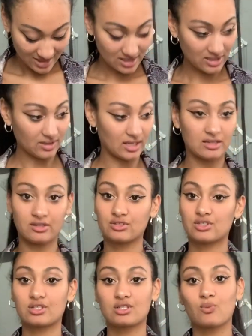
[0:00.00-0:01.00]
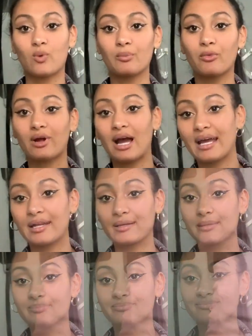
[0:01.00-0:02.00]
so then there's just one more
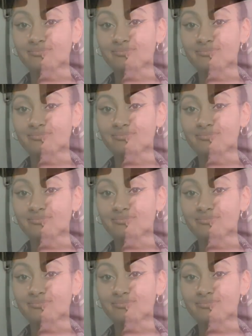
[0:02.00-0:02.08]
item.